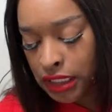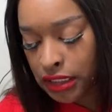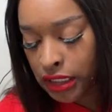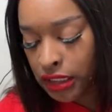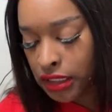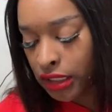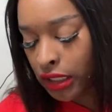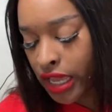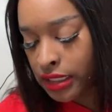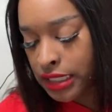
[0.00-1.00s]
that are still
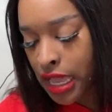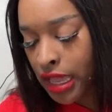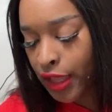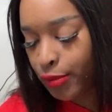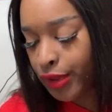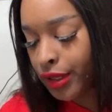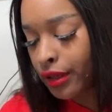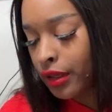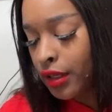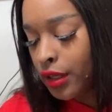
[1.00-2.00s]
outside, but
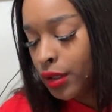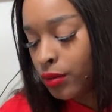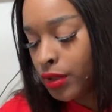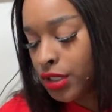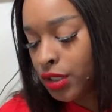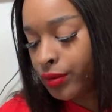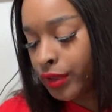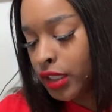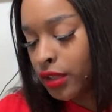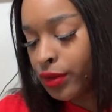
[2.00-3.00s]
we're still
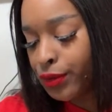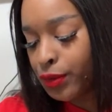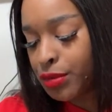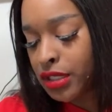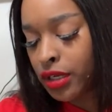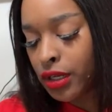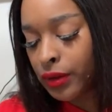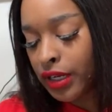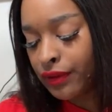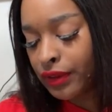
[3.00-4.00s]
recovering from snow and
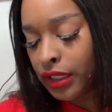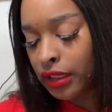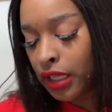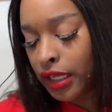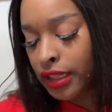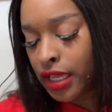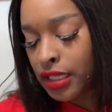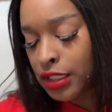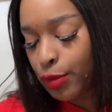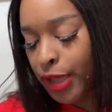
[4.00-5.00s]
everything like that,
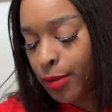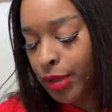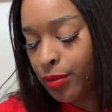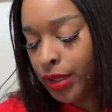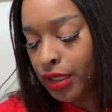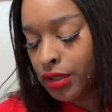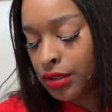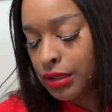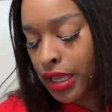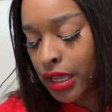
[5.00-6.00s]
so maybe we can do
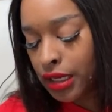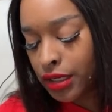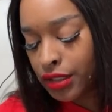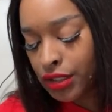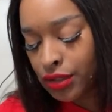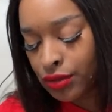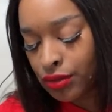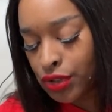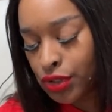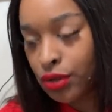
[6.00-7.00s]
that here soon
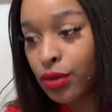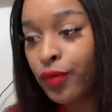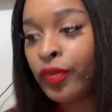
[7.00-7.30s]
too.